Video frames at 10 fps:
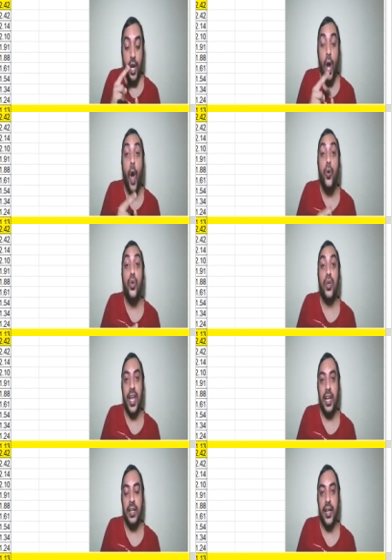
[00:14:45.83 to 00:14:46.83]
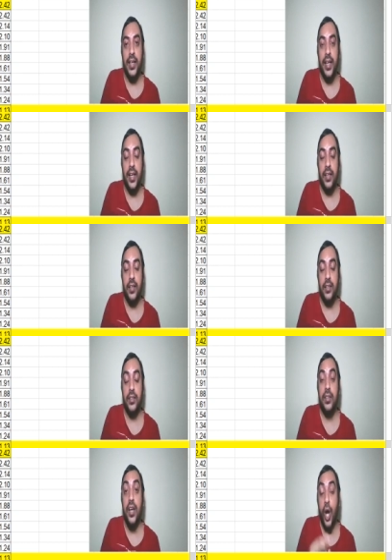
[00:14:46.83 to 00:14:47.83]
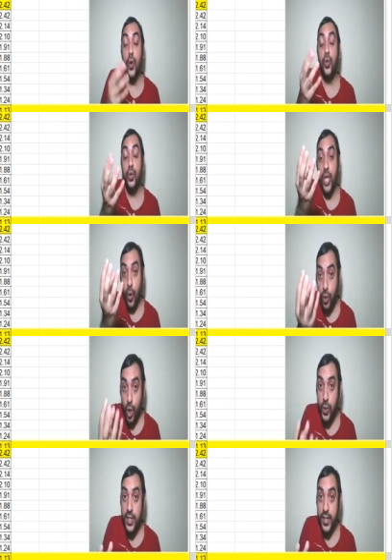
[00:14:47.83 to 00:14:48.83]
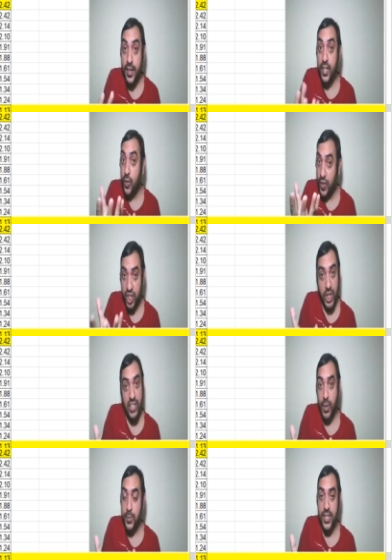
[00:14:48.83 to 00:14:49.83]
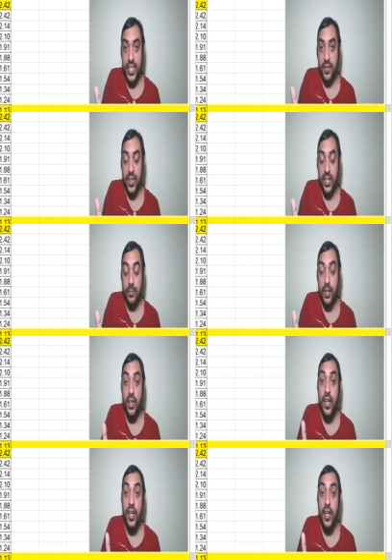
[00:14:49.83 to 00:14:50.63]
How to calculate data? how to download the data, which are the website available,